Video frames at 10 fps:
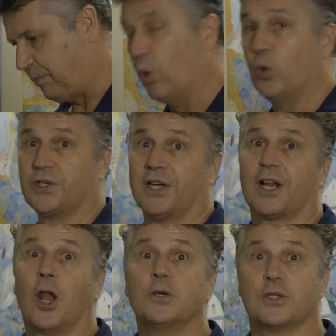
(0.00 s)
pause and a
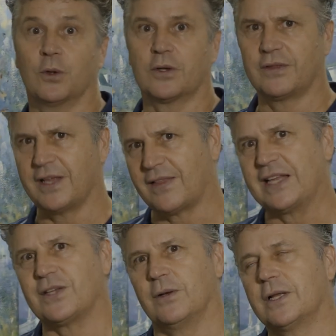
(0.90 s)
close look,
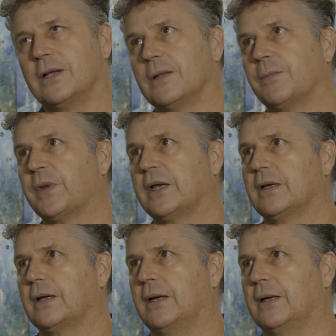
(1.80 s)
that's a little
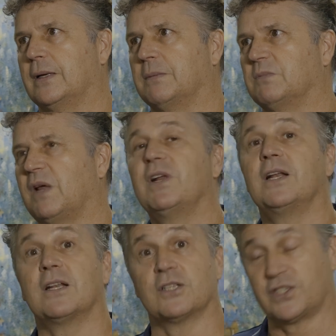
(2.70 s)

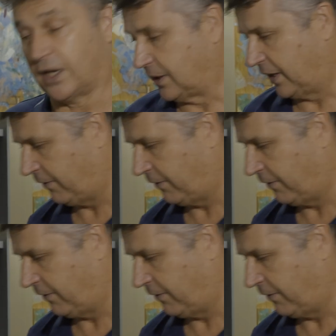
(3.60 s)
lovely little subtle